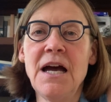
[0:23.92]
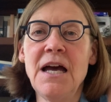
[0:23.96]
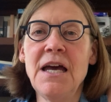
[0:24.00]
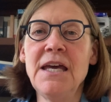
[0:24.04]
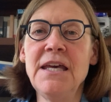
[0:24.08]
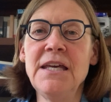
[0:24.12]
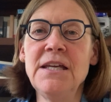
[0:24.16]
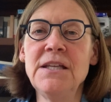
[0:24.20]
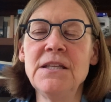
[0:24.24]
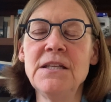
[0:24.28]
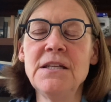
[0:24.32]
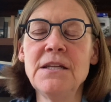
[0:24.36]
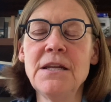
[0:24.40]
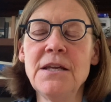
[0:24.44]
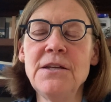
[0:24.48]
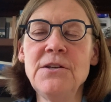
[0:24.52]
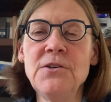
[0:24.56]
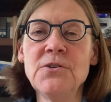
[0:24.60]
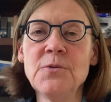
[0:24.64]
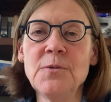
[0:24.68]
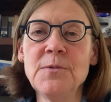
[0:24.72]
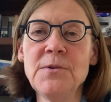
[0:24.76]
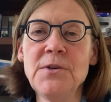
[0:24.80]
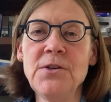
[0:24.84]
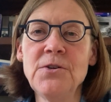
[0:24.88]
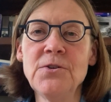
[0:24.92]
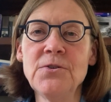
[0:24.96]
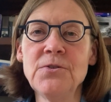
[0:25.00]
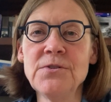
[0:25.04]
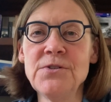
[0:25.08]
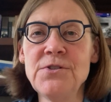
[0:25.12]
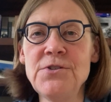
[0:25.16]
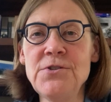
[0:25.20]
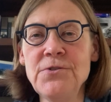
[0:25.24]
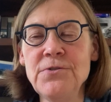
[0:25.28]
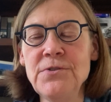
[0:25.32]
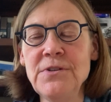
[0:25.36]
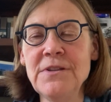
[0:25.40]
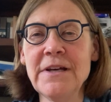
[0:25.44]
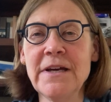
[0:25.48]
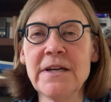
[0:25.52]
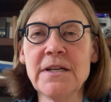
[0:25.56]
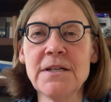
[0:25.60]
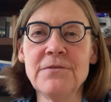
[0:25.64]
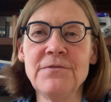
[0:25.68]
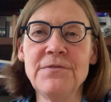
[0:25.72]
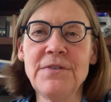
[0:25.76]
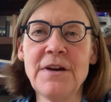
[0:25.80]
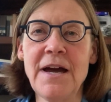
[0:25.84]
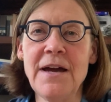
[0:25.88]
You'll do, like,
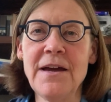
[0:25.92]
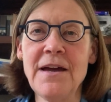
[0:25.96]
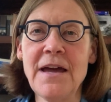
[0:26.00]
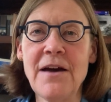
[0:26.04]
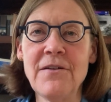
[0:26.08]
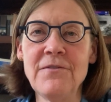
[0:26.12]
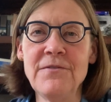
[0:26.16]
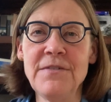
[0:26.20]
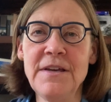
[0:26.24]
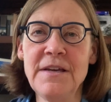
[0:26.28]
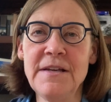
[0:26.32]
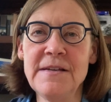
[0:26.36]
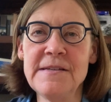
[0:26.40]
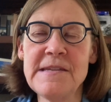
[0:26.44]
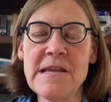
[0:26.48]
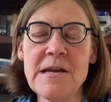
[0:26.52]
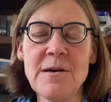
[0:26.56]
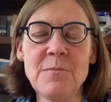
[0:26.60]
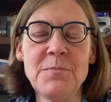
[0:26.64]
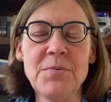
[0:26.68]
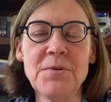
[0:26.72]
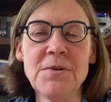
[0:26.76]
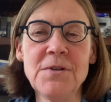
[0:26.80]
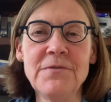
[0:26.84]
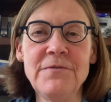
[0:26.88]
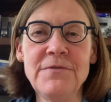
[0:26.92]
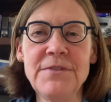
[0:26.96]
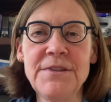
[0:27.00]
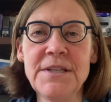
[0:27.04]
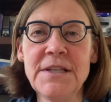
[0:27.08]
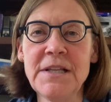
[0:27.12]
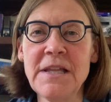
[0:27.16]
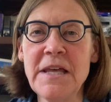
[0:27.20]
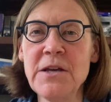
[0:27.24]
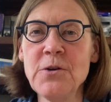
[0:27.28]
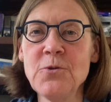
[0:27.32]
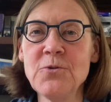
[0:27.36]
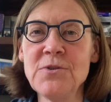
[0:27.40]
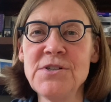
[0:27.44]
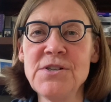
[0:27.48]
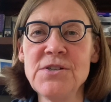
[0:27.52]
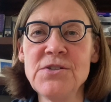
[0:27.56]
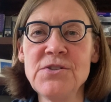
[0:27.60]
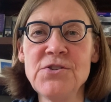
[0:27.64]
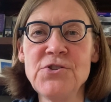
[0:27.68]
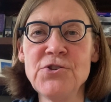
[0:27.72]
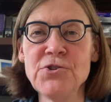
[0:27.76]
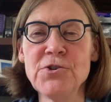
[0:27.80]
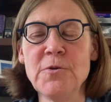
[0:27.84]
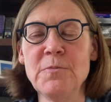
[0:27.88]
if I have the example, if the language
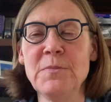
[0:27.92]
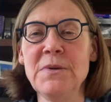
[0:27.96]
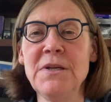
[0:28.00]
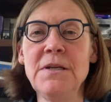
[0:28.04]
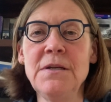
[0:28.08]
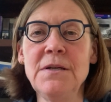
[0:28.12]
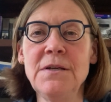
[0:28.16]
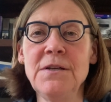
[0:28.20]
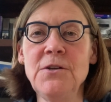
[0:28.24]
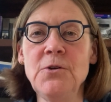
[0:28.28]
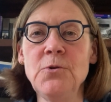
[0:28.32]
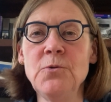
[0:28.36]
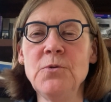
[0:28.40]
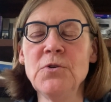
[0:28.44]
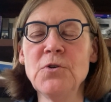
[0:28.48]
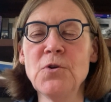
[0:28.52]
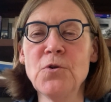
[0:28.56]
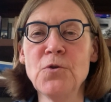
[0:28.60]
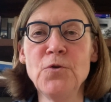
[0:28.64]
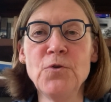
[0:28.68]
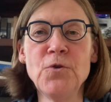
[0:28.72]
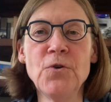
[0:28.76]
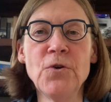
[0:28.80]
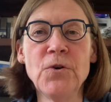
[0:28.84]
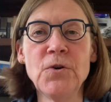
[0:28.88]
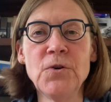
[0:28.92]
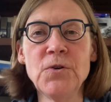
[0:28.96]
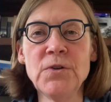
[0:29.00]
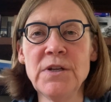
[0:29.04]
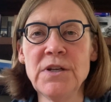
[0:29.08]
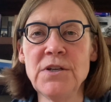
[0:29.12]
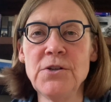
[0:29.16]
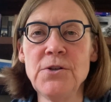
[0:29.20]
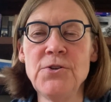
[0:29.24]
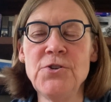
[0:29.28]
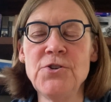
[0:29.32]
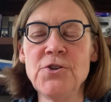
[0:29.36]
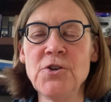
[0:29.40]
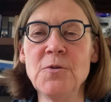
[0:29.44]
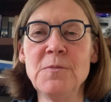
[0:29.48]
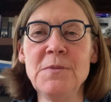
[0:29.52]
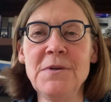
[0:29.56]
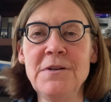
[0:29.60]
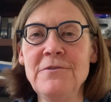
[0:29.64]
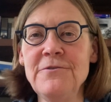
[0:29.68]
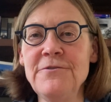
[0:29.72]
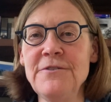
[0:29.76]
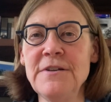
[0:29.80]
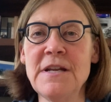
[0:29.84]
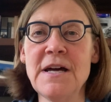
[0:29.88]
is German, you will Google
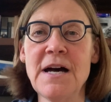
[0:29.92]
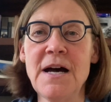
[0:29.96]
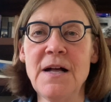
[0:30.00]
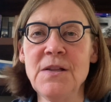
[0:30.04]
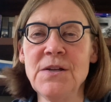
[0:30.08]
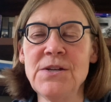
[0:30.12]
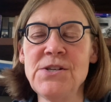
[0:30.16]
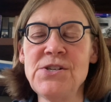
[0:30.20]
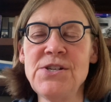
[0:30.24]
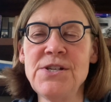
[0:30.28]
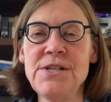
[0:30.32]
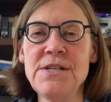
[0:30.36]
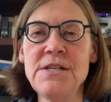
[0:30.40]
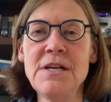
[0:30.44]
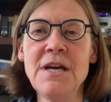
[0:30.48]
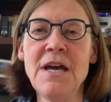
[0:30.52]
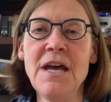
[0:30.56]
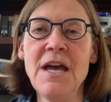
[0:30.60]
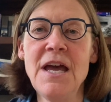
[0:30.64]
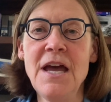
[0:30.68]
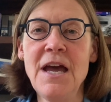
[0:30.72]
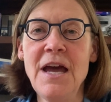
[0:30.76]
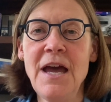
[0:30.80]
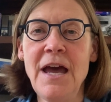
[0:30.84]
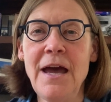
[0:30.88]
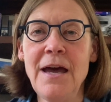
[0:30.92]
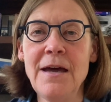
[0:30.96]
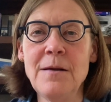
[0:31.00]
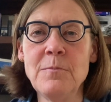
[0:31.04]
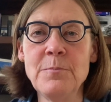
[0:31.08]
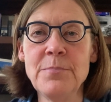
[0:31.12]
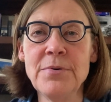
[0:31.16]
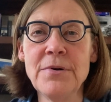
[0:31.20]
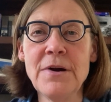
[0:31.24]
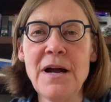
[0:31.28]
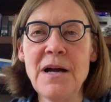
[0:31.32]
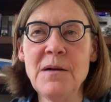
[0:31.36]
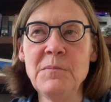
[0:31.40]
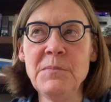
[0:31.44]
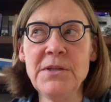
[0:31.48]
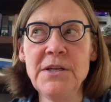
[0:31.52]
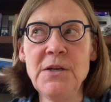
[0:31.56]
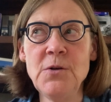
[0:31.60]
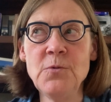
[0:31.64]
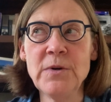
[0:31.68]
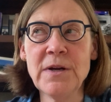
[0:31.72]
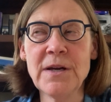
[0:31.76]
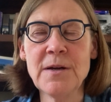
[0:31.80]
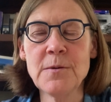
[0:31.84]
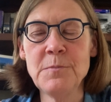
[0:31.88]
German phonology, and probably
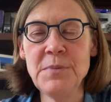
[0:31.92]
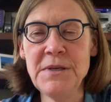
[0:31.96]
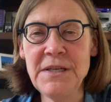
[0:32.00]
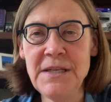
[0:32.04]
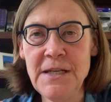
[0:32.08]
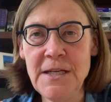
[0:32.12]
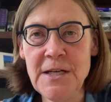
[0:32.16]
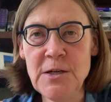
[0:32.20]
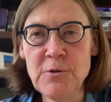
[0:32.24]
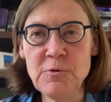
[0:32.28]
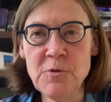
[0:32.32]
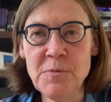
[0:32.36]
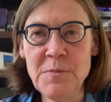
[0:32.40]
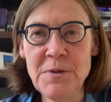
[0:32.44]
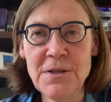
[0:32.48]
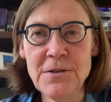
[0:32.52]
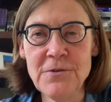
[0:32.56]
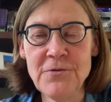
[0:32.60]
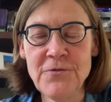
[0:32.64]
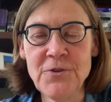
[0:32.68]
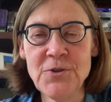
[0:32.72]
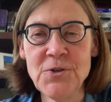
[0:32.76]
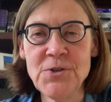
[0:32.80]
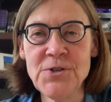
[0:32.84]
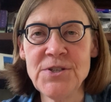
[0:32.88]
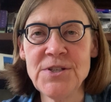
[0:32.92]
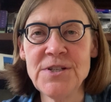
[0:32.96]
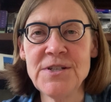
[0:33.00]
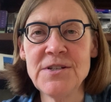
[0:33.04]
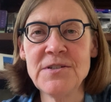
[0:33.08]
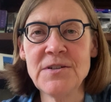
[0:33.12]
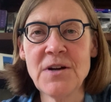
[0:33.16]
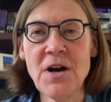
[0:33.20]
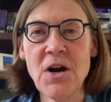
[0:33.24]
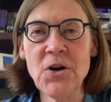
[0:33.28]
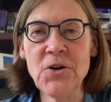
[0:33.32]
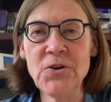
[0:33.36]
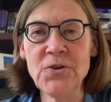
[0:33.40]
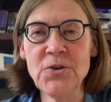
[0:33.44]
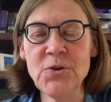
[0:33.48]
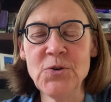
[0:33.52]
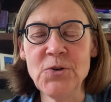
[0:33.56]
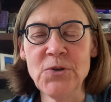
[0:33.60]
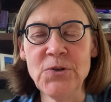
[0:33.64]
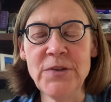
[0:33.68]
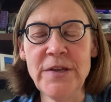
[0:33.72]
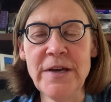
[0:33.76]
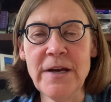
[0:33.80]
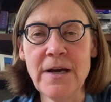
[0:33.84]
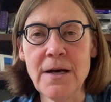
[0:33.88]
Wikipedia will be the first
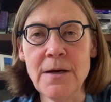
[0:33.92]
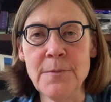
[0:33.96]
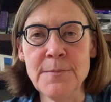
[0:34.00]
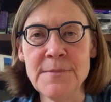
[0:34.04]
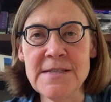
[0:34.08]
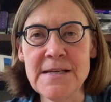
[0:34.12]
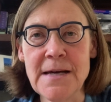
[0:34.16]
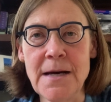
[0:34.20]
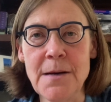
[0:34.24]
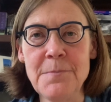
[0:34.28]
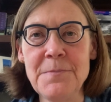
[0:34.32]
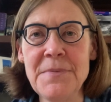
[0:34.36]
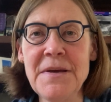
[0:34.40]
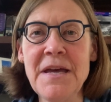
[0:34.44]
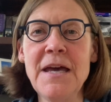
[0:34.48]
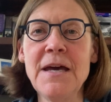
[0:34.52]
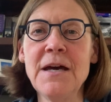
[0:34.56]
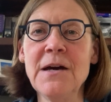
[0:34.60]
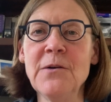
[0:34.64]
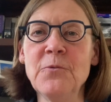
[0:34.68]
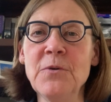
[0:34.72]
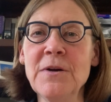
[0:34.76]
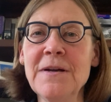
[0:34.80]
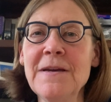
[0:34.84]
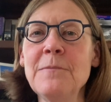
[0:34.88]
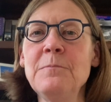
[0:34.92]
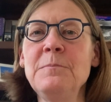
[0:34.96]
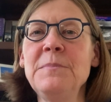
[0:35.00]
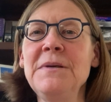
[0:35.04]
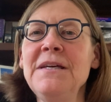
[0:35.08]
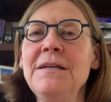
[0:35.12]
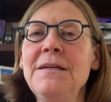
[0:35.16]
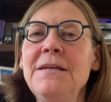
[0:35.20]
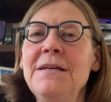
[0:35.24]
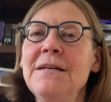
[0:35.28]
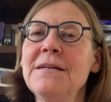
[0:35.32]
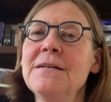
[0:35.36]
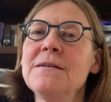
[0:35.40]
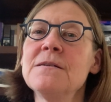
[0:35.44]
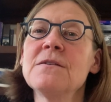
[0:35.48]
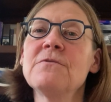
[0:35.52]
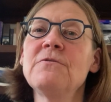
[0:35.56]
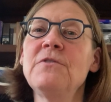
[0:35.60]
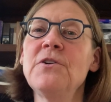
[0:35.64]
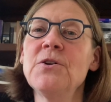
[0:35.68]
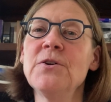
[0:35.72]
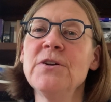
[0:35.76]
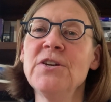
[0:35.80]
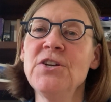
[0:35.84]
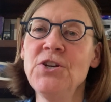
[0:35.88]
article that comes up. And Wikipedia is
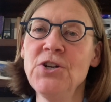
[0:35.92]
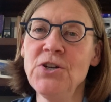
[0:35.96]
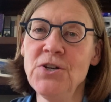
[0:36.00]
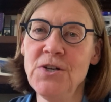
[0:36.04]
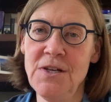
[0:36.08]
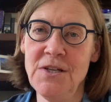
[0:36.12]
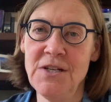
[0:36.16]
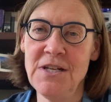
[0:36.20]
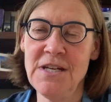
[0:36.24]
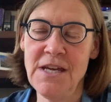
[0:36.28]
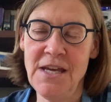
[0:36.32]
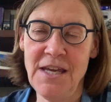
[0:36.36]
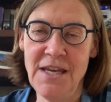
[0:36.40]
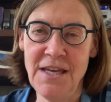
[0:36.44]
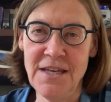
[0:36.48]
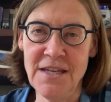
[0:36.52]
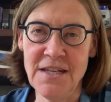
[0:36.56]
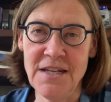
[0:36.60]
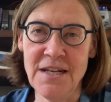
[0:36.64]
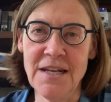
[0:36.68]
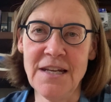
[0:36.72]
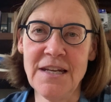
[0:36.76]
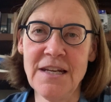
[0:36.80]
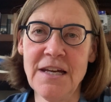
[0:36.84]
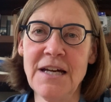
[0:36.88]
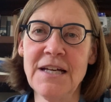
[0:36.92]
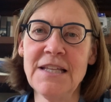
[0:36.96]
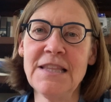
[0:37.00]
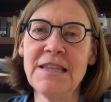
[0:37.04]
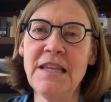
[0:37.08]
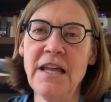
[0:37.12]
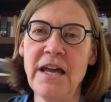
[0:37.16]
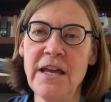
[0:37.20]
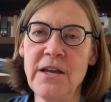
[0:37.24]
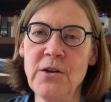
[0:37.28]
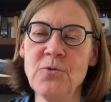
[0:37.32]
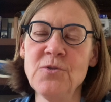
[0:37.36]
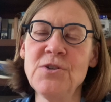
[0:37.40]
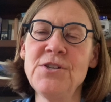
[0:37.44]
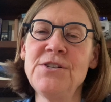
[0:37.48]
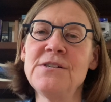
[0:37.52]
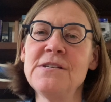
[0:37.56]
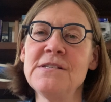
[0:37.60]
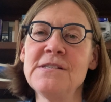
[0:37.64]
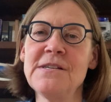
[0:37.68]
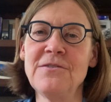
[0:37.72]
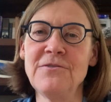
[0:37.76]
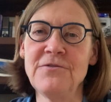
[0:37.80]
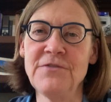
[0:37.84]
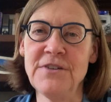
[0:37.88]
very good in
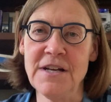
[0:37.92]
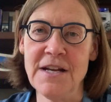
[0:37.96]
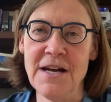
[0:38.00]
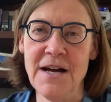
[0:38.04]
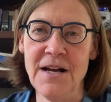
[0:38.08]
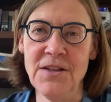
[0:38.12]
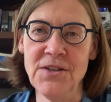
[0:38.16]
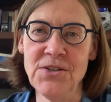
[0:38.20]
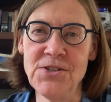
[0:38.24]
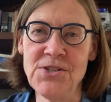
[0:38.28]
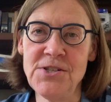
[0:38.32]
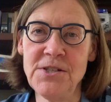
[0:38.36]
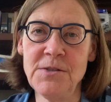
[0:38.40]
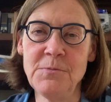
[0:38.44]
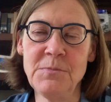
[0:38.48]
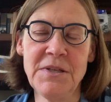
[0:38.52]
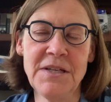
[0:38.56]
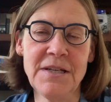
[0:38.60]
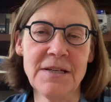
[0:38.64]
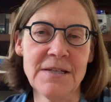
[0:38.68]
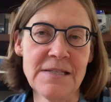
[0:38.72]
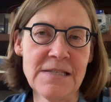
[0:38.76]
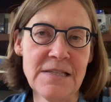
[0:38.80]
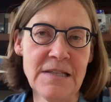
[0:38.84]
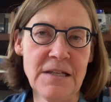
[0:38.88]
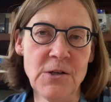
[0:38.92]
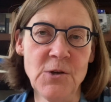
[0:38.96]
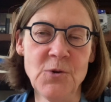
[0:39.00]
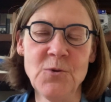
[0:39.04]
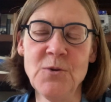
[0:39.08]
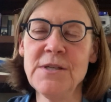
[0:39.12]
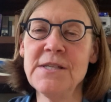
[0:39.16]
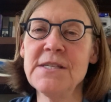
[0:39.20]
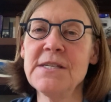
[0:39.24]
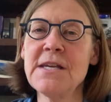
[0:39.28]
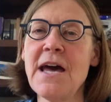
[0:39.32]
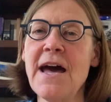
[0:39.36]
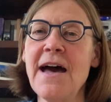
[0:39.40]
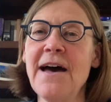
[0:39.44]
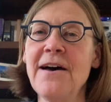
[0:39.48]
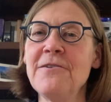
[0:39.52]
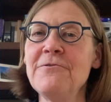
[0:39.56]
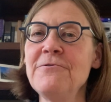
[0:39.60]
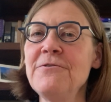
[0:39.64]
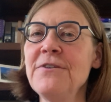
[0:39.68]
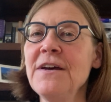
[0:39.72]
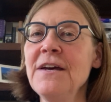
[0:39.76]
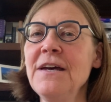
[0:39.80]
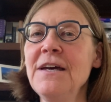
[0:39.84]
languages and phonology because linguists have